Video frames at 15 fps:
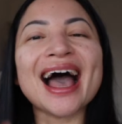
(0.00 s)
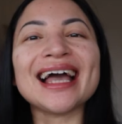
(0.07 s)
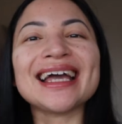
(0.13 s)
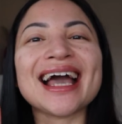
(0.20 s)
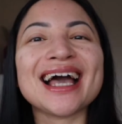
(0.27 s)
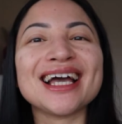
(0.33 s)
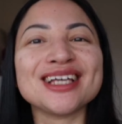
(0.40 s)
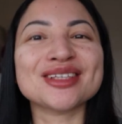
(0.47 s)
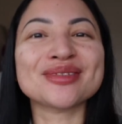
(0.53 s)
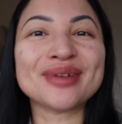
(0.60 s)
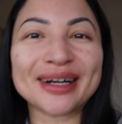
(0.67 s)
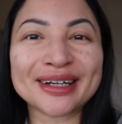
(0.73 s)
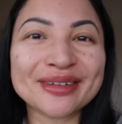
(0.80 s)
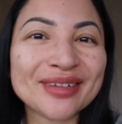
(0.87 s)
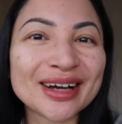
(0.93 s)
Hi guys,
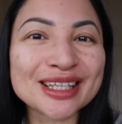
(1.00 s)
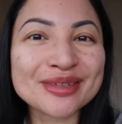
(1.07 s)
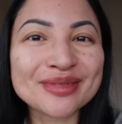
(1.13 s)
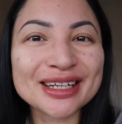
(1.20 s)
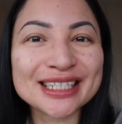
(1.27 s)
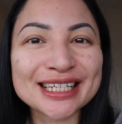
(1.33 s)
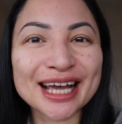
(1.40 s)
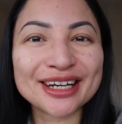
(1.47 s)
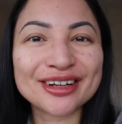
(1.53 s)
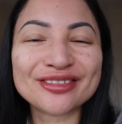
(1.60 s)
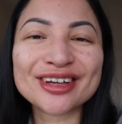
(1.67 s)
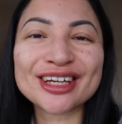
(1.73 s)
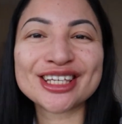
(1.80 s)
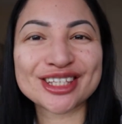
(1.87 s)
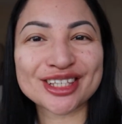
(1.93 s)
welcome back to my channel.
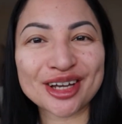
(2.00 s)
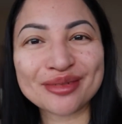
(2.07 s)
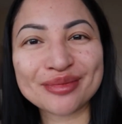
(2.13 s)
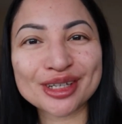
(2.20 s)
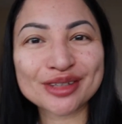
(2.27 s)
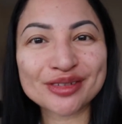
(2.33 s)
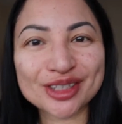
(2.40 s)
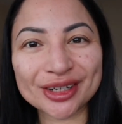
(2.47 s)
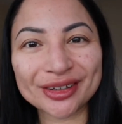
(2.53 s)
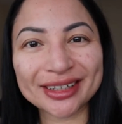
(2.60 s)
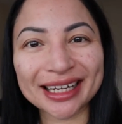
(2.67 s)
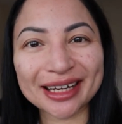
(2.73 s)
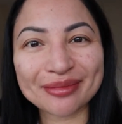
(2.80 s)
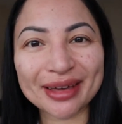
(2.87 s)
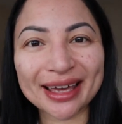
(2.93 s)
Thank you so much for
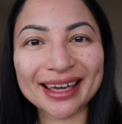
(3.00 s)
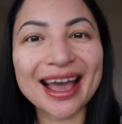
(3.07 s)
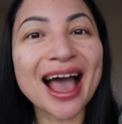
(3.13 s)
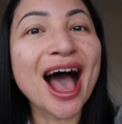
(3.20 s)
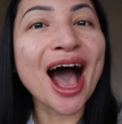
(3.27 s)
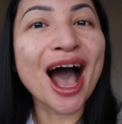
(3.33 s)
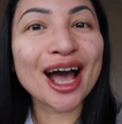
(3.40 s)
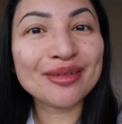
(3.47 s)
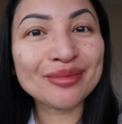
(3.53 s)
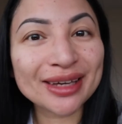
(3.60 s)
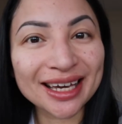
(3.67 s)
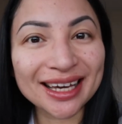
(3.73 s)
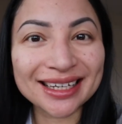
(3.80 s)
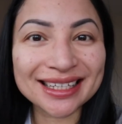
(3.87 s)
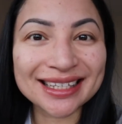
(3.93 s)
joining me. I'm
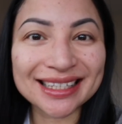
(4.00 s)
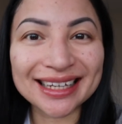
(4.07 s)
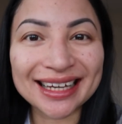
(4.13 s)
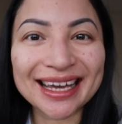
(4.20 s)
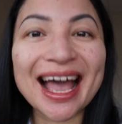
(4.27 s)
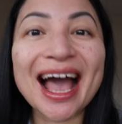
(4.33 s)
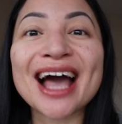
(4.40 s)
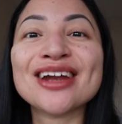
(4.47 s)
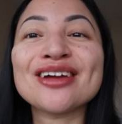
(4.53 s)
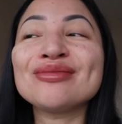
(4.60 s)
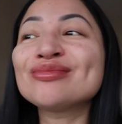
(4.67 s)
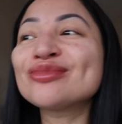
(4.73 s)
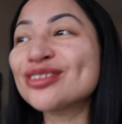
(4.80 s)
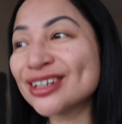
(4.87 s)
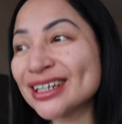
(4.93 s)
Kirsty and
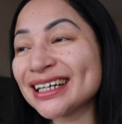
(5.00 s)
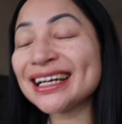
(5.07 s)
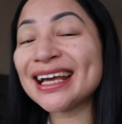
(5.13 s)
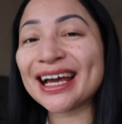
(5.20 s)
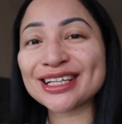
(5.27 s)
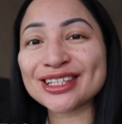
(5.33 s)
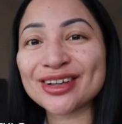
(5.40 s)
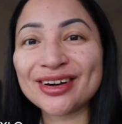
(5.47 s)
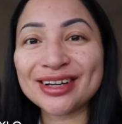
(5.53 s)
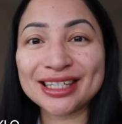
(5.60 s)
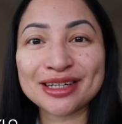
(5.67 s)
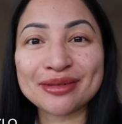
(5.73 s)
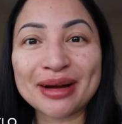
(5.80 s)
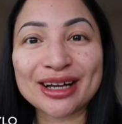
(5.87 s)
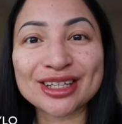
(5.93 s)
I'm really
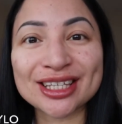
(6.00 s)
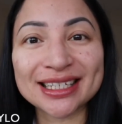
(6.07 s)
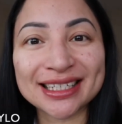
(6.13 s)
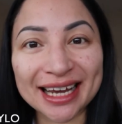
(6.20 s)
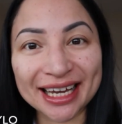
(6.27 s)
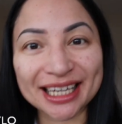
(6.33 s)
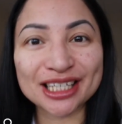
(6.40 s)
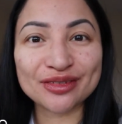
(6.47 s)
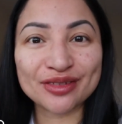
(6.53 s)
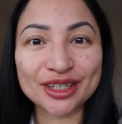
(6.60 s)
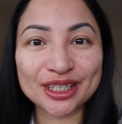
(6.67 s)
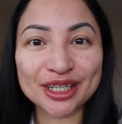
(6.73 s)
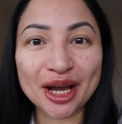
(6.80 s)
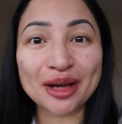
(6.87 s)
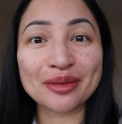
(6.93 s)
excited about today's
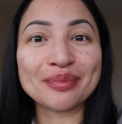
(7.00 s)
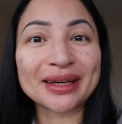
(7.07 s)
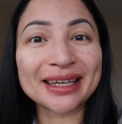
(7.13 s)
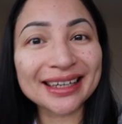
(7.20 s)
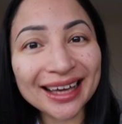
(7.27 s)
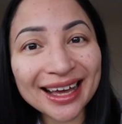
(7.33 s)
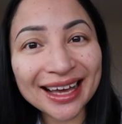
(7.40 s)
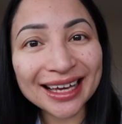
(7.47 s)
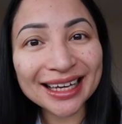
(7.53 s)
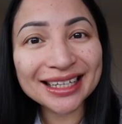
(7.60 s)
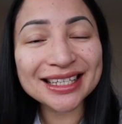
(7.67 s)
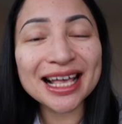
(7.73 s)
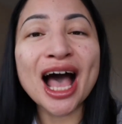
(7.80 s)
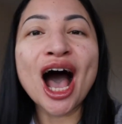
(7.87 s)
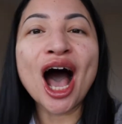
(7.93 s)
video
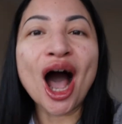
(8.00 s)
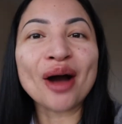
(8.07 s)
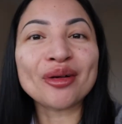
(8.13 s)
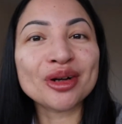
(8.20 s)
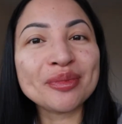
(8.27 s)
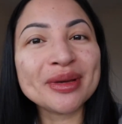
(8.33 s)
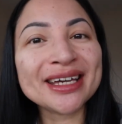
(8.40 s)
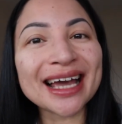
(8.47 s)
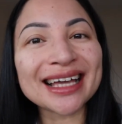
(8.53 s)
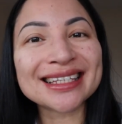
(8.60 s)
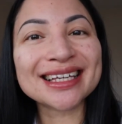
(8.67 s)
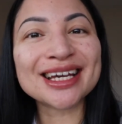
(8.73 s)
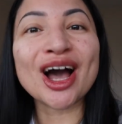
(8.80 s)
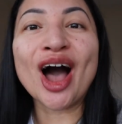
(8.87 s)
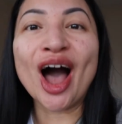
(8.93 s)
because I'm going to be
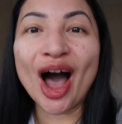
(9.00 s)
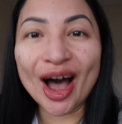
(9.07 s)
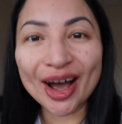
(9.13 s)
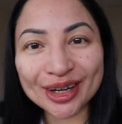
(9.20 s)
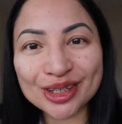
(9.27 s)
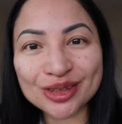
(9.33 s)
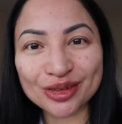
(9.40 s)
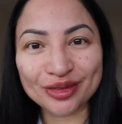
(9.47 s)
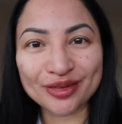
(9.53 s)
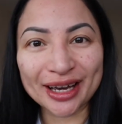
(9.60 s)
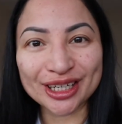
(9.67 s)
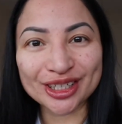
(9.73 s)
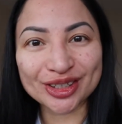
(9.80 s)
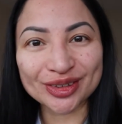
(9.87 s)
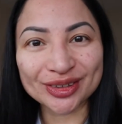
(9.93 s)
getting a
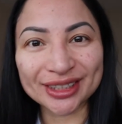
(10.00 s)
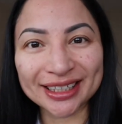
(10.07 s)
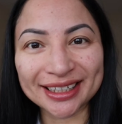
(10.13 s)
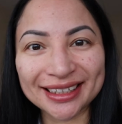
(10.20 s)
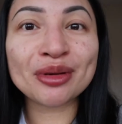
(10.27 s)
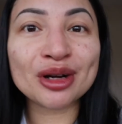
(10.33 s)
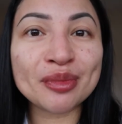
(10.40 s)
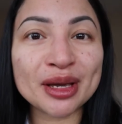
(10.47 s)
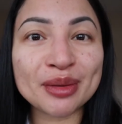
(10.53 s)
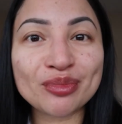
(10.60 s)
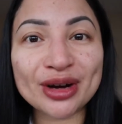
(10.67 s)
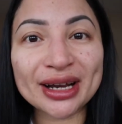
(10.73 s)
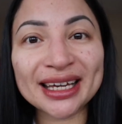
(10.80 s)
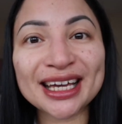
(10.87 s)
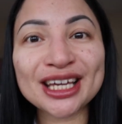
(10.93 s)
hydrofacial done. I'm going to be
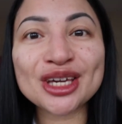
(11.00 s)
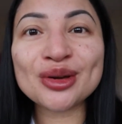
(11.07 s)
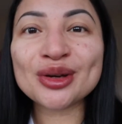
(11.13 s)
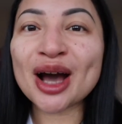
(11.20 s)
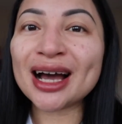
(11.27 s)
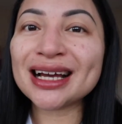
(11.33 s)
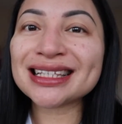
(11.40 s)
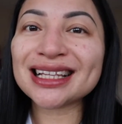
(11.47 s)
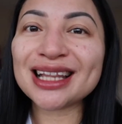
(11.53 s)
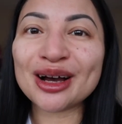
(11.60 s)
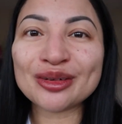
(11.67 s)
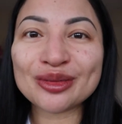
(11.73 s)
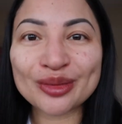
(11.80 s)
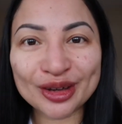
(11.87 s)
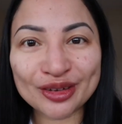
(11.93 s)
bringing you guys
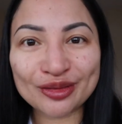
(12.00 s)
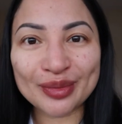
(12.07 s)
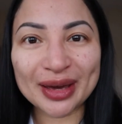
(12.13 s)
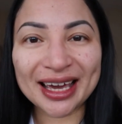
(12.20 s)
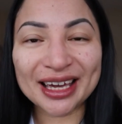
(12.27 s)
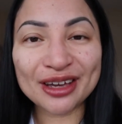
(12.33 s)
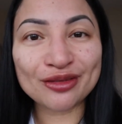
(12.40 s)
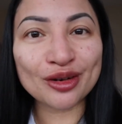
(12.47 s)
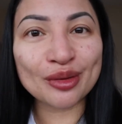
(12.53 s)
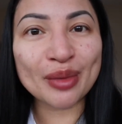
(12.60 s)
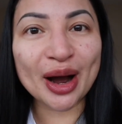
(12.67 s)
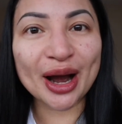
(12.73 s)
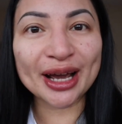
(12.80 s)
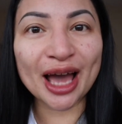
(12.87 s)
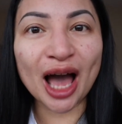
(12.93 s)
along with me for
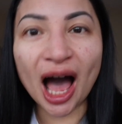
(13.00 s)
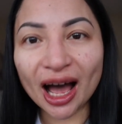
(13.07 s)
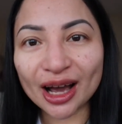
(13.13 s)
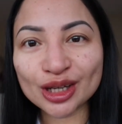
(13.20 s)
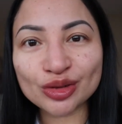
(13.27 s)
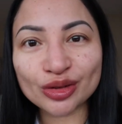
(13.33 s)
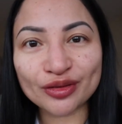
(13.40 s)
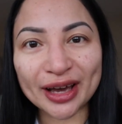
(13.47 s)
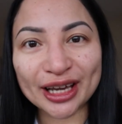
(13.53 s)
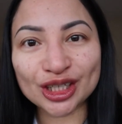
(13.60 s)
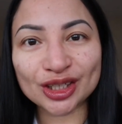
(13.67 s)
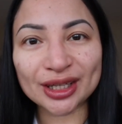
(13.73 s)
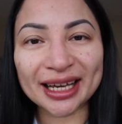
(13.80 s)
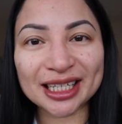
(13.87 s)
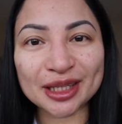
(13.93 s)
my
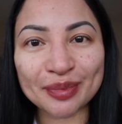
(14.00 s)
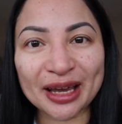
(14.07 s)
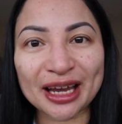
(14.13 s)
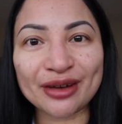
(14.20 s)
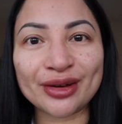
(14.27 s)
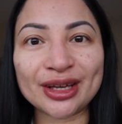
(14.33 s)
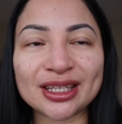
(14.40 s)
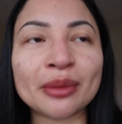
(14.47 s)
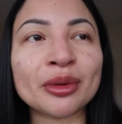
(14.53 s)
hydrofacial experience.